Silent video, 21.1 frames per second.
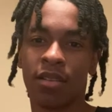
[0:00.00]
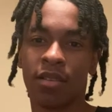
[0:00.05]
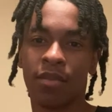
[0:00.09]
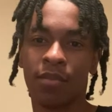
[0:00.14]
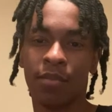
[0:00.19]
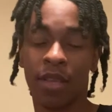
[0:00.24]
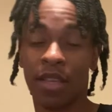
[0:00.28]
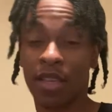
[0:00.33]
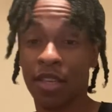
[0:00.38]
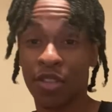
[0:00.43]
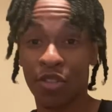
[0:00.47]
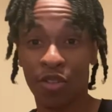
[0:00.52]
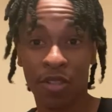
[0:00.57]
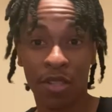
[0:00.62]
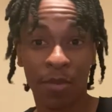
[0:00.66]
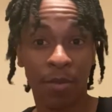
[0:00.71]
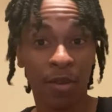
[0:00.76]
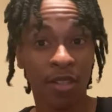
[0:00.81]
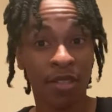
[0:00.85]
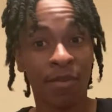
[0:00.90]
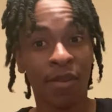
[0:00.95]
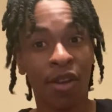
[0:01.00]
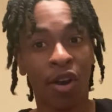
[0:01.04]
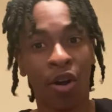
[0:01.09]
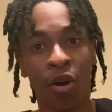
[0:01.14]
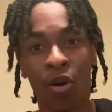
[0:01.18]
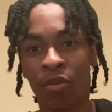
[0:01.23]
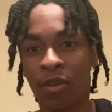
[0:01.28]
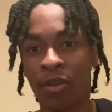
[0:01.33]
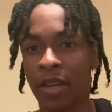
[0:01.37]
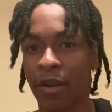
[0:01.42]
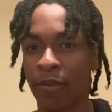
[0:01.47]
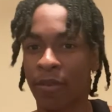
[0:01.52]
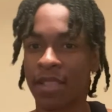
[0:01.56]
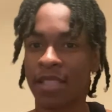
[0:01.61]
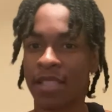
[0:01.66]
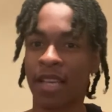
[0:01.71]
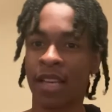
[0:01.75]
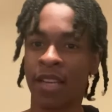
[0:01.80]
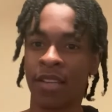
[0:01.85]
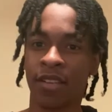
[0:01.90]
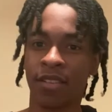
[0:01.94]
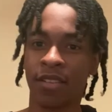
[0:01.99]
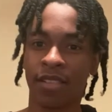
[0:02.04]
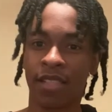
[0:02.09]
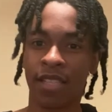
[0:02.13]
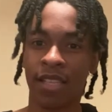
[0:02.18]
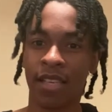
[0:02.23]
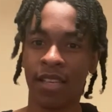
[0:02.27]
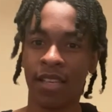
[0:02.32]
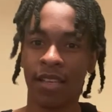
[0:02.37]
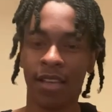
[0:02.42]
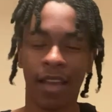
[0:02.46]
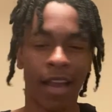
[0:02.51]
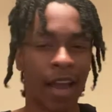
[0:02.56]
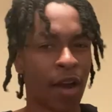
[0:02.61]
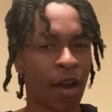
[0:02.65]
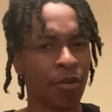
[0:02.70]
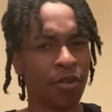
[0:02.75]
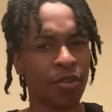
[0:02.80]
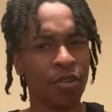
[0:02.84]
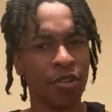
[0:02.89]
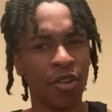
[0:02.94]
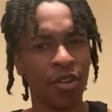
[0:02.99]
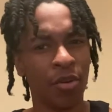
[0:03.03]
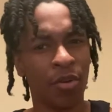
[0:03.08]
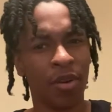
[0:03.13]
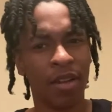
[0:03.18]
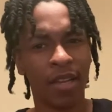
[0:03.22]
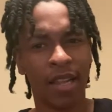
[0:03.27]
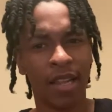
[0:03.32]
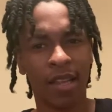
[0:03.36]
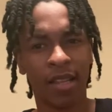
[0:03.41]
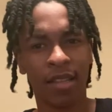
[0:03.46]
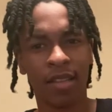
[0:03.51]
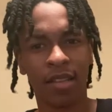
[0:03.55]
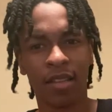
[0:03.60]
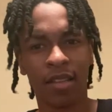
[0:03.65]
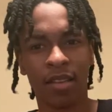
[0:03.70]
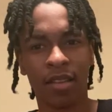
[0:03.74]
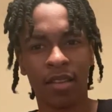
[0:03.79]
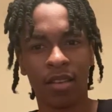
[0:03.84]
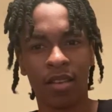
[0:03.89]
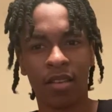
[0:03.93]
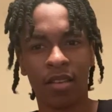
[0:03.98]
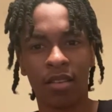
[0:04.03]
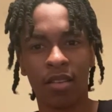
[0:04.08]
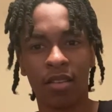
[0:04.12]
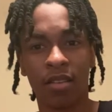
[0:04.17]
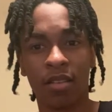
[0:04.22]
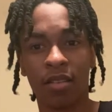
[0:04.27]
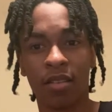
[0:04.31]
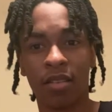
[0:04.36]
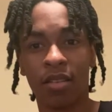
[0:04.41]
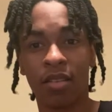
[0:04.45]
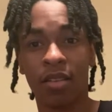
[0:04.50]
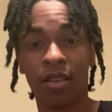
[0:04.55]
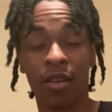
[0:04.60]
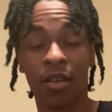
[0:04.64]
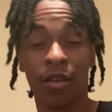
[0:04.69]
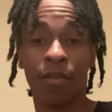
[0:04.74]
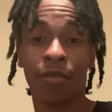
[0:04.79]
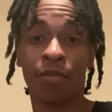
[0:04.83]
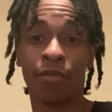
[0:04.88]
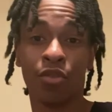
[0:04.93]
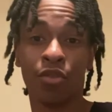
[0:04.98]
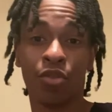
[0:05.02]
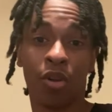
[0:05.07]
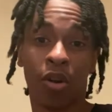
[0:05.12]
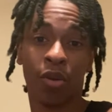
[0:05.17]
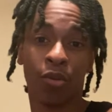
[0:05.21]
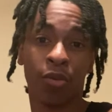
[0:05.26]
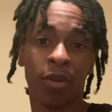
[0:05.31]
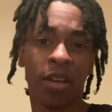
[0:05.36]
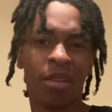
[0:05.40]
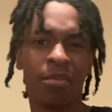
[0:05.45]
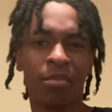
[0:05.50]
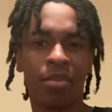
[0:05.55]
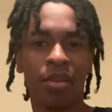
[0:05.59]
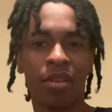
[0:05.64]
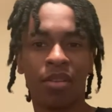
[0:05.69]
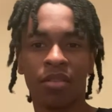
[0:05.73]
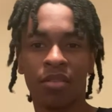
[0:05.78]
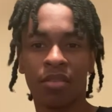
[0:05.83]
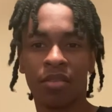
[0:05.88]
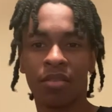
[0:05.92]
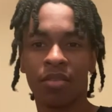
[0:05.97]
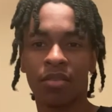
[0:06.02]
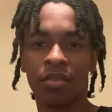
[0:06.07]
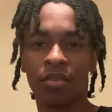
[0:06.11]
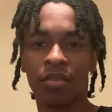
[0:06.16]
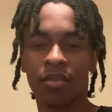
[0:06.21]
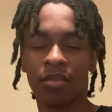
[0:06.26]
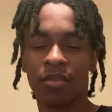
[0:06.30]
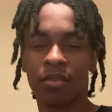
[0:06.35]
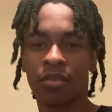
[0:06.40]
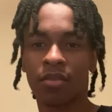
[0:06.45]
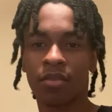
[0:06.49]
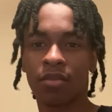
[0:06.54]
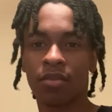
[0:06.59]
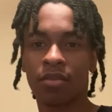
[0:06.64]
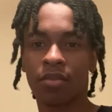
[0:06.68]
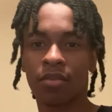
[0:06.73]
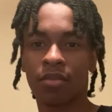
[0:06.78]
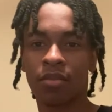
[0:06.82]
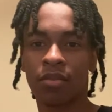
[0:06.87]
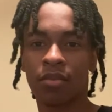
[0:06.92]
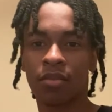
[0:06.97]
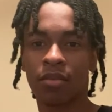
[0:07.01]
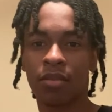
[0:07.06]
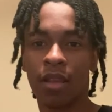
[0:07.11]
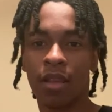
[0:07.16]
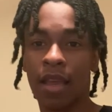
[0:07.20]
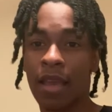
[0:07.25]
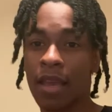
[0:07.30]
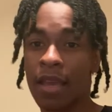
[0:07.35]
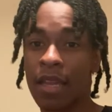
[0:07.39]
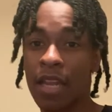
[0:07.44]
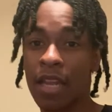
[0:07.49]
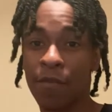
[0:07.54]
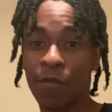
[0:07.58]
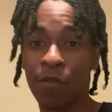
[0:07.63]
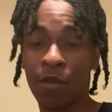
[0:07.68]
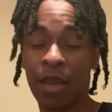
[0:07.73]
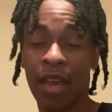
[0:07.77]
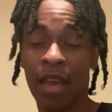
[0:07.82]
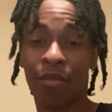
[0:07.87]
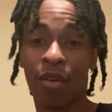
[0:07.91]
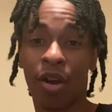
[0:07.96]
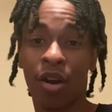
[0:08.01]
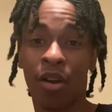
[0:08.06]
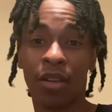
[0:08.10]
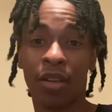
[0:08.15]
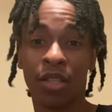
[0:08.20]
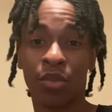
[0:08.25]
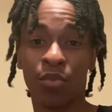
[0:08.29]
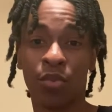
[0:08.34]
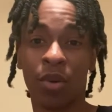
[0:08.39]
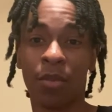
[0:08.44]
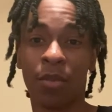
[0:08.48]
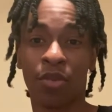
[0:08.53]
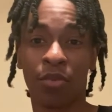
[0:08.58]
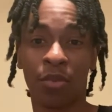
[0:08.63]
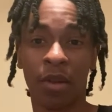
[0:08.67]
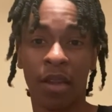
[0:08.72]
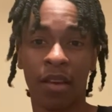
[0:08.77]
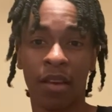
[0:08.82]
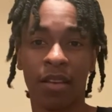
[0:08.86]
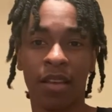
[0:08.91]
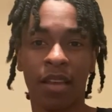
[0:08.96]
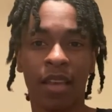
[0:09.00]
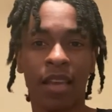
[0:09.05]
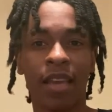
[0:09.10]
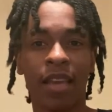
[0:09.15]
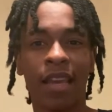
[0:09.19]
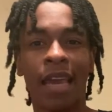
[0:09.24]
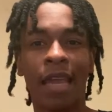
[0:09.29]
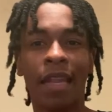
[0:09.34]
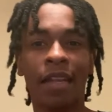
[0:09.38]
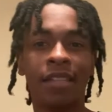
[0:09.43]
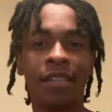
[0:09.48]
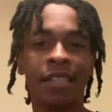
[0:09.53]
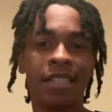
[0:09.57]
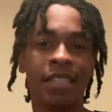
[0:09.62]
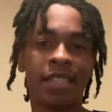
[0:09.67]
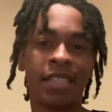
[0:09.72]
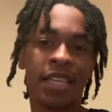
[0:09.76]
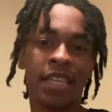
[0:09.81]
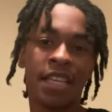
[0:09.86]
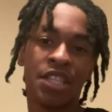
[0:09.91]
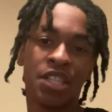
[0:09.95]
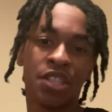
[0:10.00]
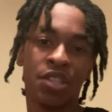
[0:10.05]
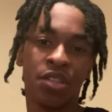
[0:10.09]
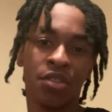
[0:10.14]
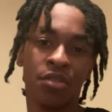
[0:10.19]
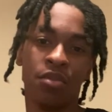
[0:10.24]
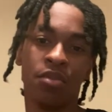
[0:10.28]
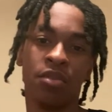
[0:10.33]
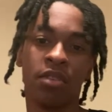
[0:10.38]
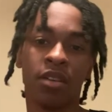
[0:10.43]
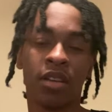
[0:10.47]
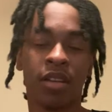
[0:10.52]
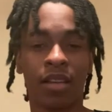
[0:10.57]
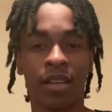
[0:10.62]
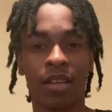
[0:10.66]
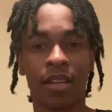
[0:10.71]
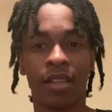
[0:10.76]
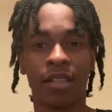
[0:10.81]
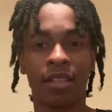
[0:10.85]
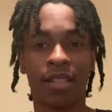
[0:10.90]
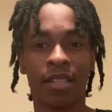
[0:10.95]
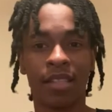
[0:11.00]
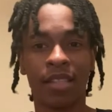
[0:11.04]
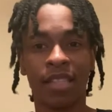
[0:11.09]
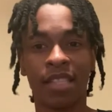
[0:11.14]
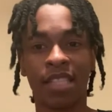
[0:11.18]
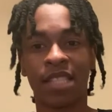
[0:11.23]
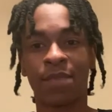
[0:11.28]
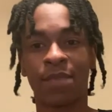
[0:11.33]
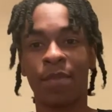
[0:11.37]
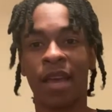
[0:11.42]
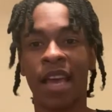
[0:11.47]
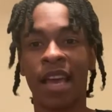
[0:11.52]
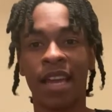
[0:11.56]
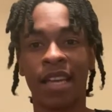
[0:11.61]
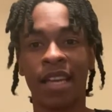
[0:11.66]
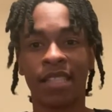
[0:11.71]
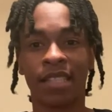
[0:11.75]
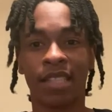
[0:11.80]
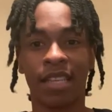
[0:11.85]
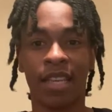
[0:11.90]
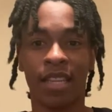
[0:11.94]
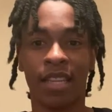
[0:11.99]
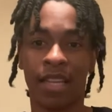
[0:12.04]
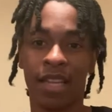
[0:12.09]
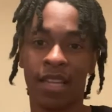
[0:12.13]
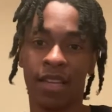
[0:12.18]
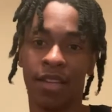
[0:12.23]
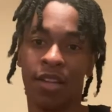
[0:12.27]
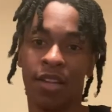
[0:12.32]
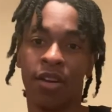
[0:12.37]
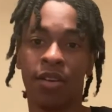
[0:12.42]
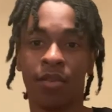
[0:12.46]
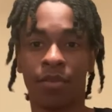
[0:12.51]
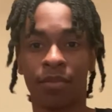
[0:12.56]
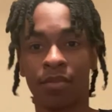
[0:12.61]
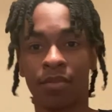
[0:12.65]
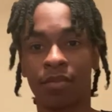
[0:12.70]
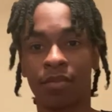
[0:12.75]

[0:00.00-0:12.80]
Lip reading: because you're supposed to be holding and retaining your seed. How are you doing that if you red pill? And if you have all these women around and they're just teaching you to just smash and then dump.